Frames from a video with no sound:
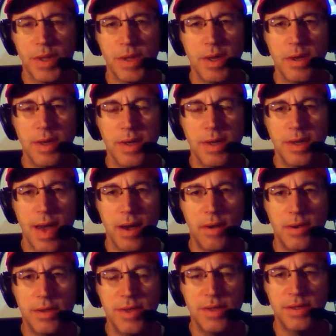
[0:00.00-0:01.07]
kneeling down
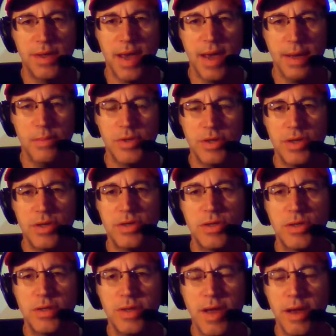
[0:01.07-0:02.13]
at these games, this
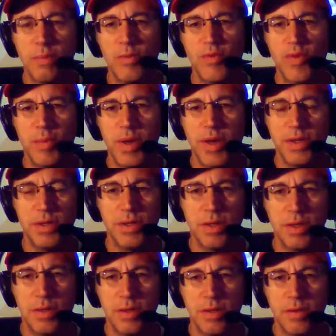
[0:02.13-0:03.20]
stemmed from an
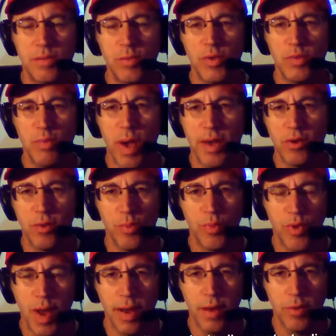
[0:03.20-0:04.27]
incident with Michael
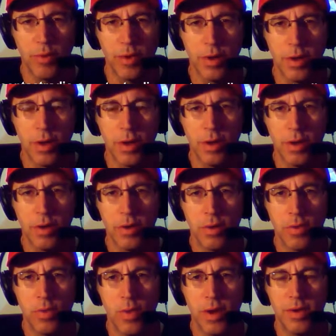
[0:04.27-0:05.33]
Brown
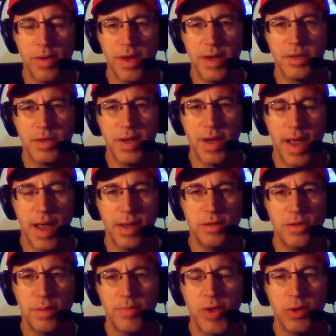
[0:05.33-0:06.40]
where they say
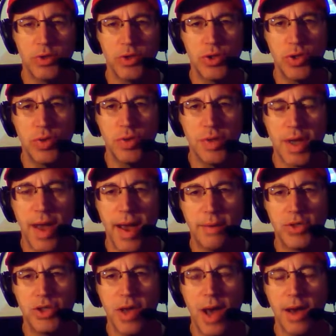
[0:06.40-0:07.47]
hands up, don't shoot, and the cop
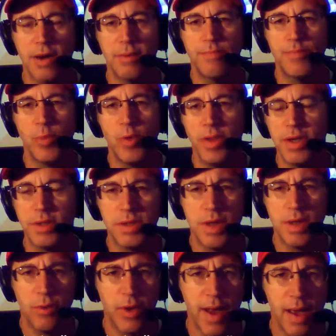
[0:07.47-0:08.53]
shot him. Well, that's
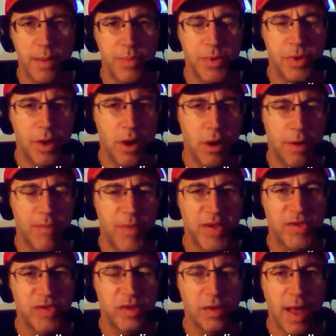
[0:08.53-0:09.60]
not what happened at all.
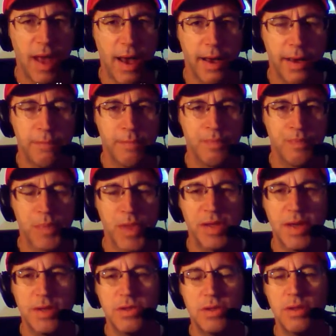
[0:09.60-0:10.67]
That's a lie.
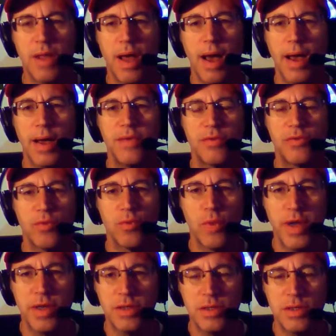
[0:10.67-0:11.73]
That's a lie that the
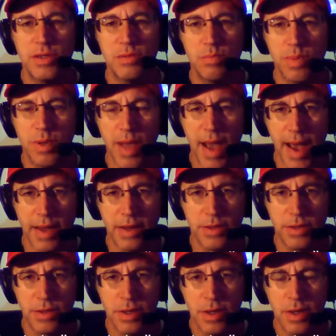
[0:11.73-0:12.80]
racist
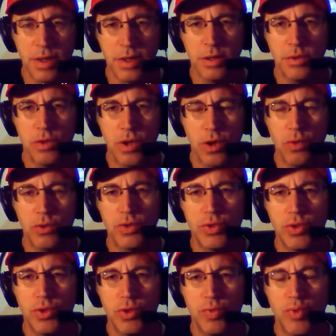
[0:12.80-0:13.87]
blacks chose
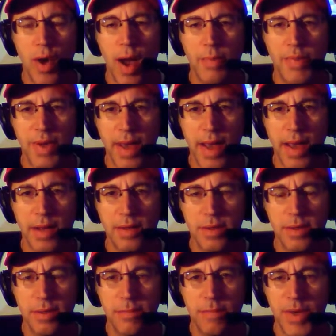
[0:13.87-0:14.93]
to propagate,